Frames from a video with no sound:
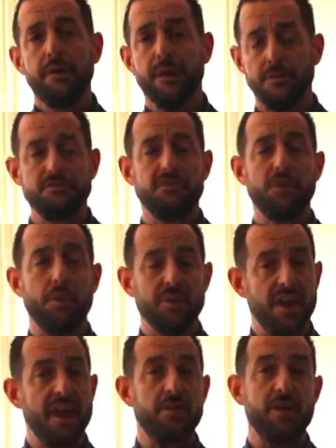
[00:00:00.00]
obviously knowing
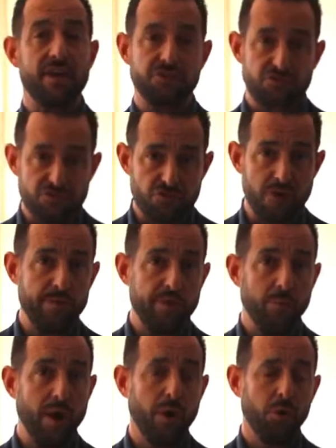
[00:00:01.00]
the area
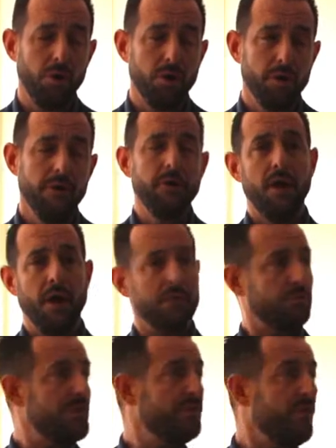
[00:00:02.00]
extremely well.
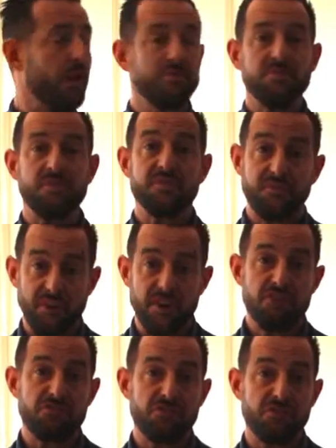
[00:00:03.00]
The refurbishment's
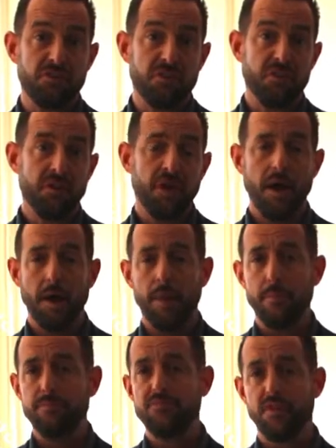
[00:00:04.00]
finished
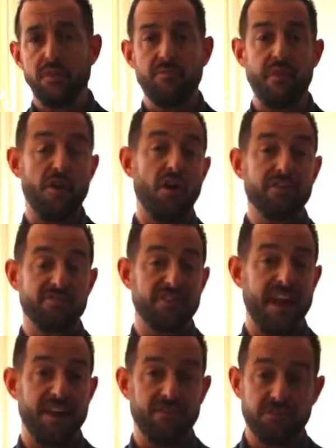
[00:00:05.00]
to very high
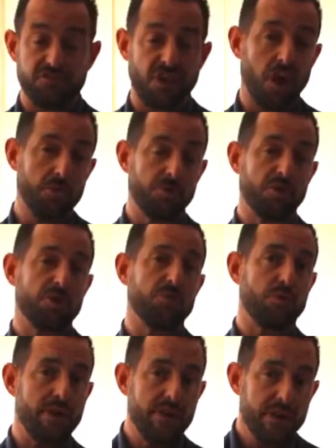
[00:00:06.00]
standards, I hope you
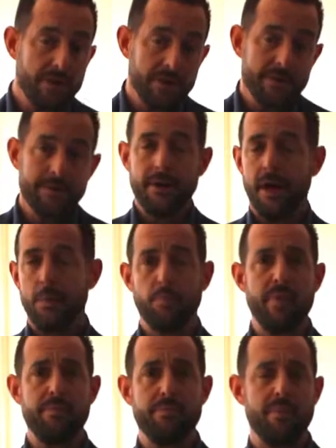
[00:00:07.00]
agree.
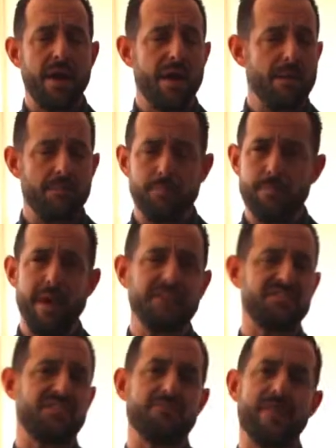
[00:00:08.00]
We
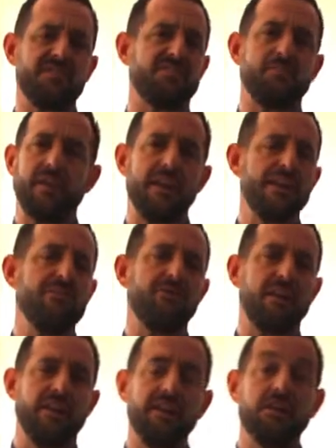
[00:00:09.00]
massive
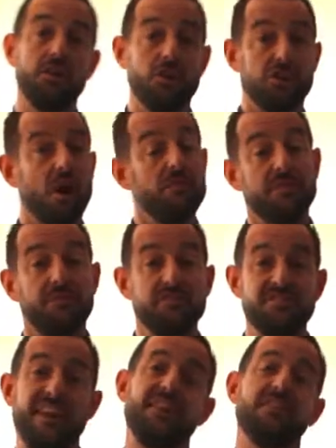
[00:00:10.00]
belief in looking after the
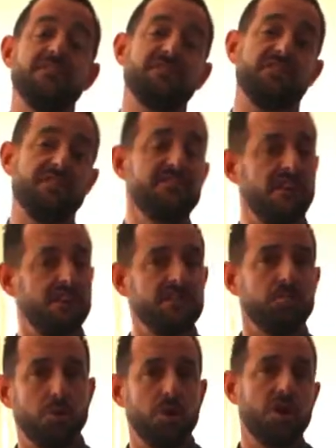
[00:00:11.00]
tenants, and the
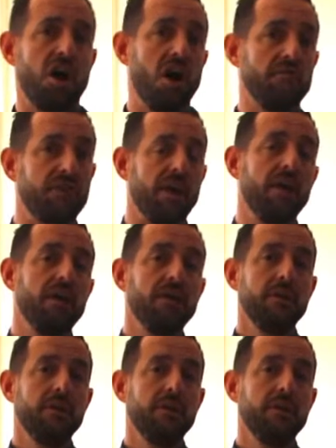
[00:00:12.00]
tenants will look after